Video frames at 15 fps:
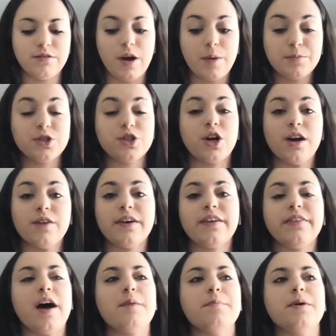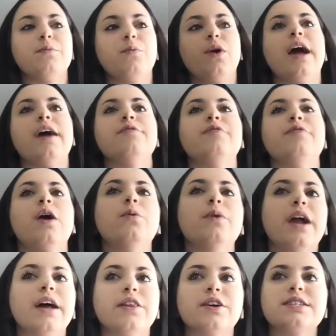observing them and what I felt when
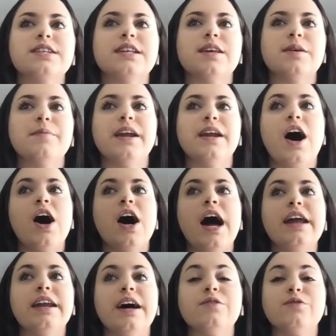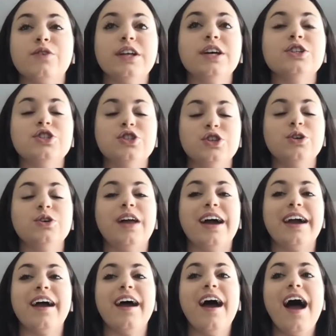I looked at them. And I really do,
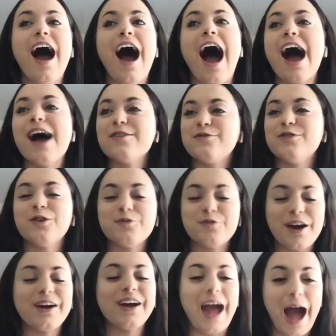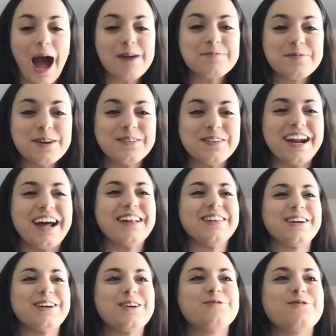like, I feel very happy when I
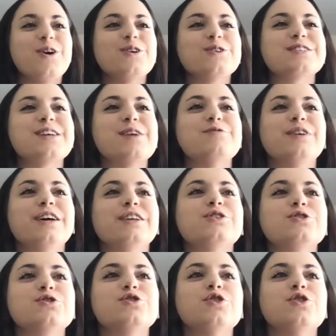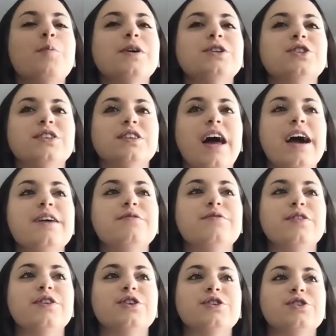look at your photos. I feel like there's so much life
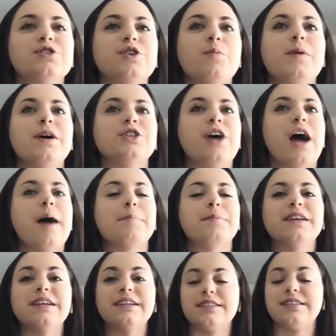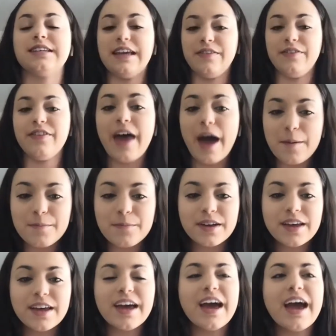and there's so much happiness in them.
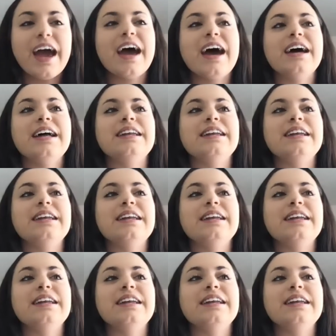And